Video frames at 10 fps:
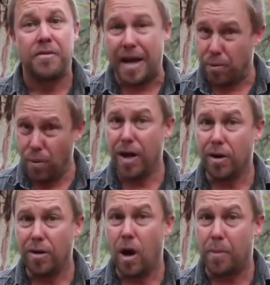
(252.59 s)
They
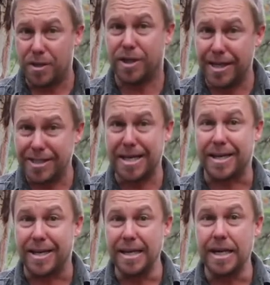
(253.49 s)
will
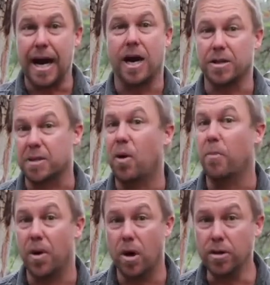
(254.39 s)
opportunistically hunt small
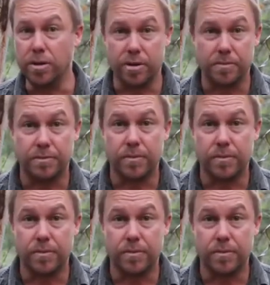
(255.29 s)
birds,